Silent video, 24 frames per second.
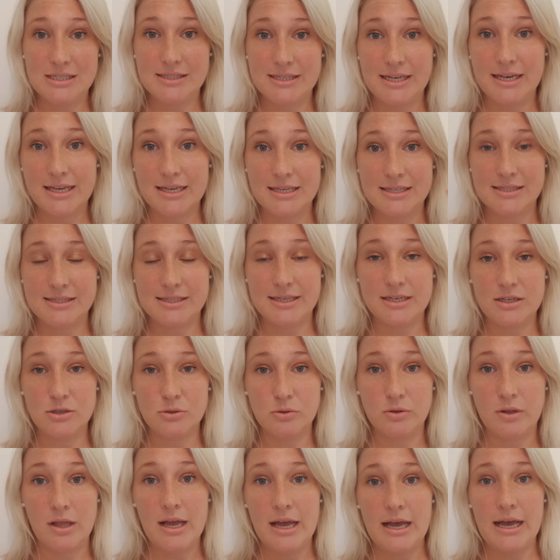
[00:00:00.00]
sending a
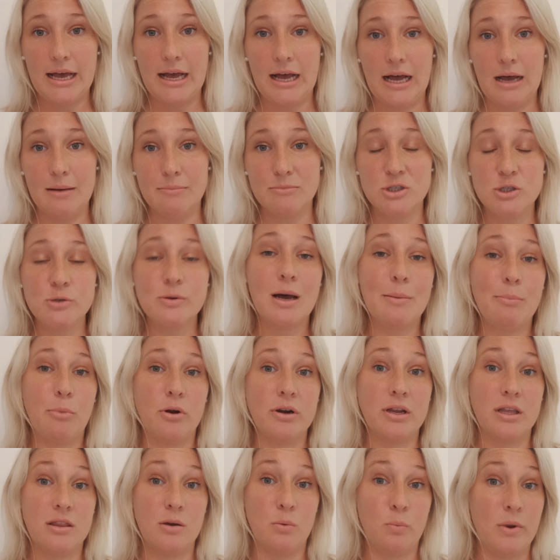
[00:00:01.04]
signal to our
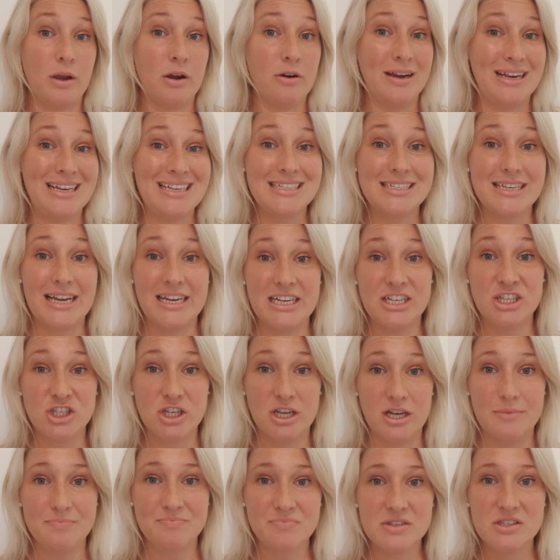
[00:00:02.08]
body that we're in
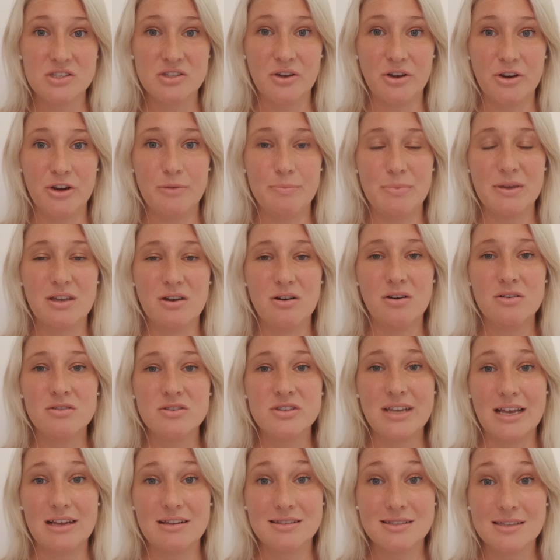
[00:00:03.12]
danger. So because
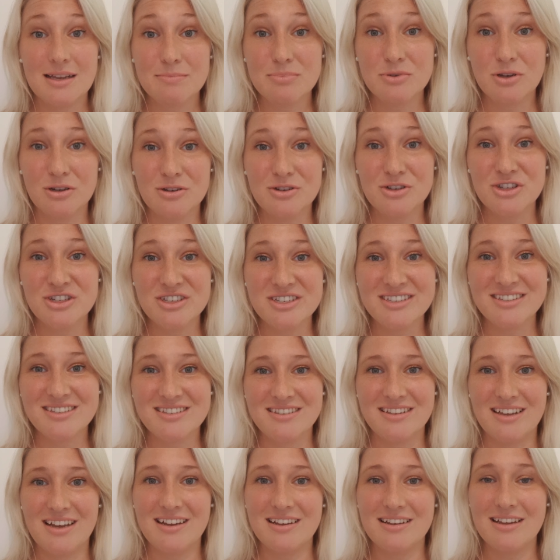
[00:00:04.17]
our subconscious
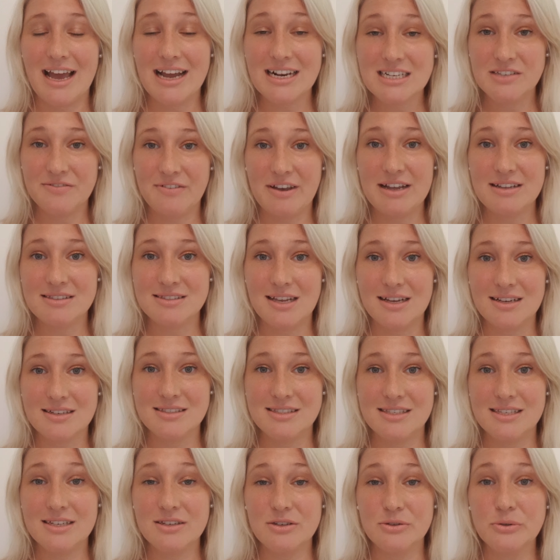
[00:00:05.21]
that activates that
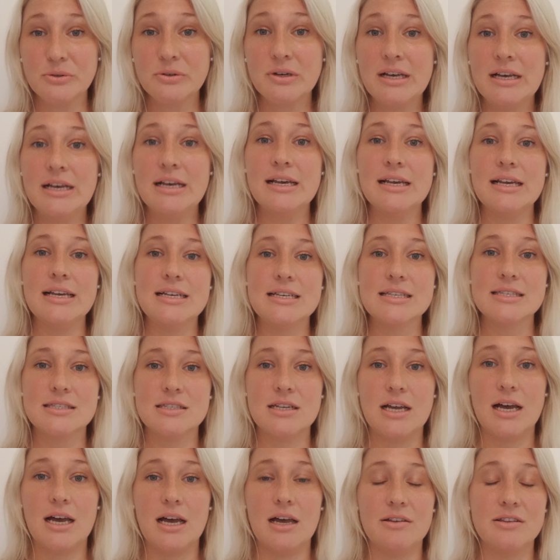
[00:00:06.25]
signal is
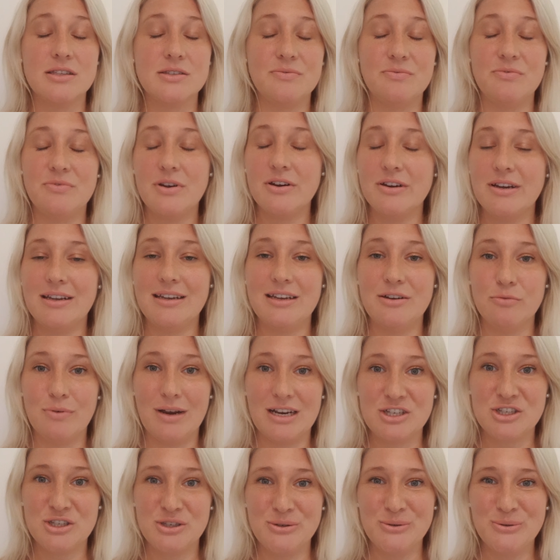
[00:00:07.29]
now, it's very
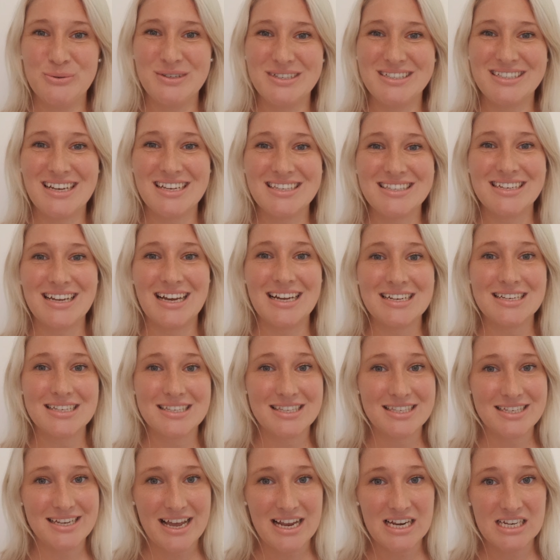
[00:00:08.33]
irrational. It doesn't
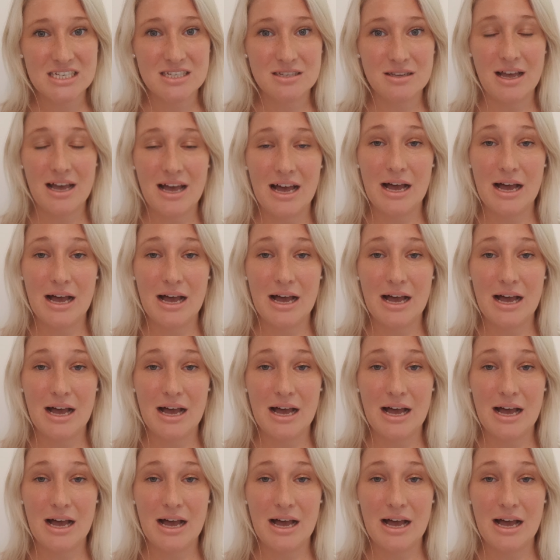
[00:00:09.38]
understand,